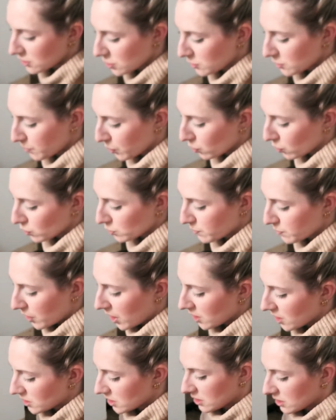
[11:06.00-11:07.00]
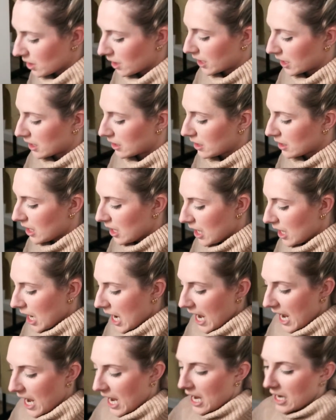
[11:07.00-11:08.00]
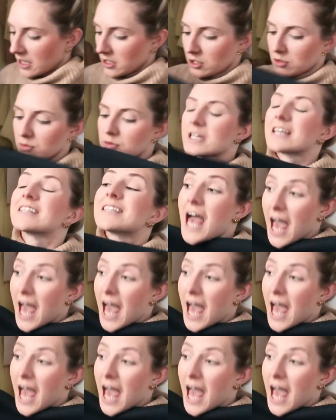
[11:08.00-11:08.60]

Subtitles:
sports bra design and use this